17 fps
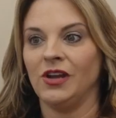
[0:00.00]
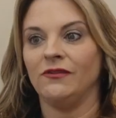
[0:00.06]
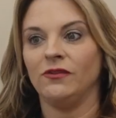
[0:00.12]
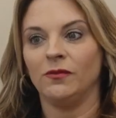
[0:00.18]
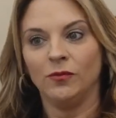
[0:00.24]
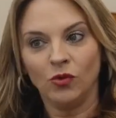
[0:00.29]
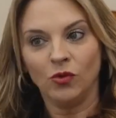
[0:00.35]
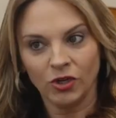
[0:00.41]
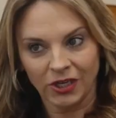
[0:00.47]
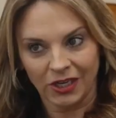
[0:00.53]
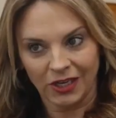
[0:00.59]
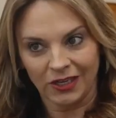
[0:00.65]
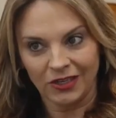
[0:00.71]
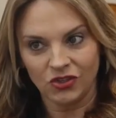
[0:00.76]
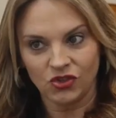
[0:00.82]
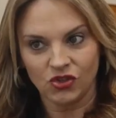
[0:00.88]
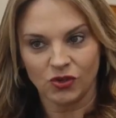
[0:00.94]
have a
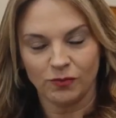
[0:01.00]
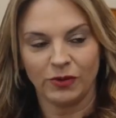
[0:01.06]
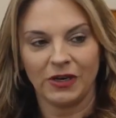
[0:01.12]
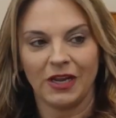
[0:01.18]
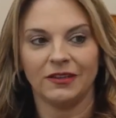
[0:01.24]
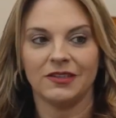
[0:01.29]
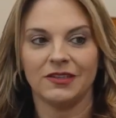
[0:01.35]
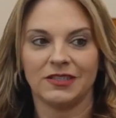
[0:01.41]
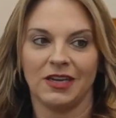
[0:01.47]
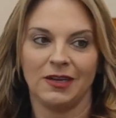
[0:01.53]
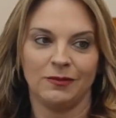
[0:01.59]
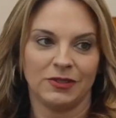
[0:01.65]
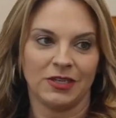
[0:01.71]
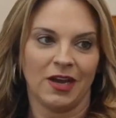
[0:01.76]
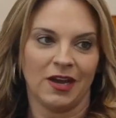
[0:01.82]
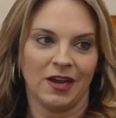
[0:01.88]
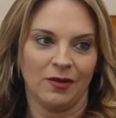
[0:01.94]
mortgage, but at the same
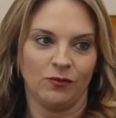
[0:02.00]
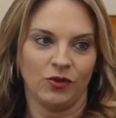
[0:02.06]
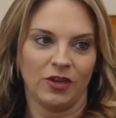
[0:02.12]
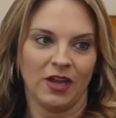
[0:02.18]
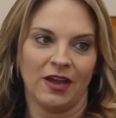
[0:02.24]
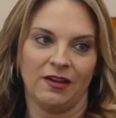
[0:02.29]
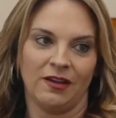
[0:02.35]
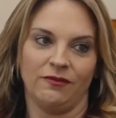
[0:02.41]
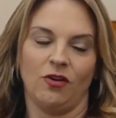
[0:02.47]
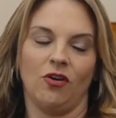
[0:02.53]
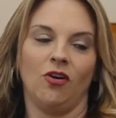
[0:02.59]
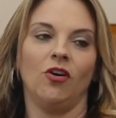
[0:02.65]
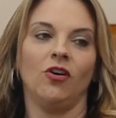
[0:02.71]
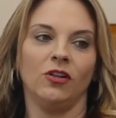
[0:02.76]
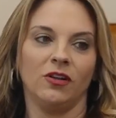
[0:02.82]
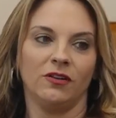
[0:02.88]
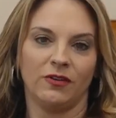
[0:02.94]
time, we have
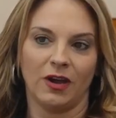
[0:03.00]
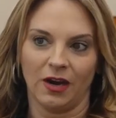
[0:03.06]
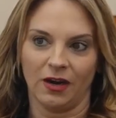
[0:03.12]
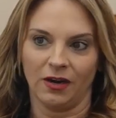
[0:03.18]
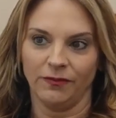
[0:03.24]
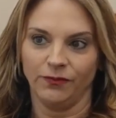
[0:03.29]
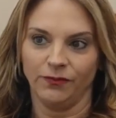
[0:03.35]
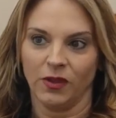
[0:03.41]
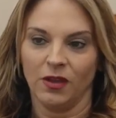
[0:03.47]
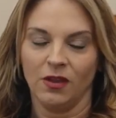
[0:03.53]
all of our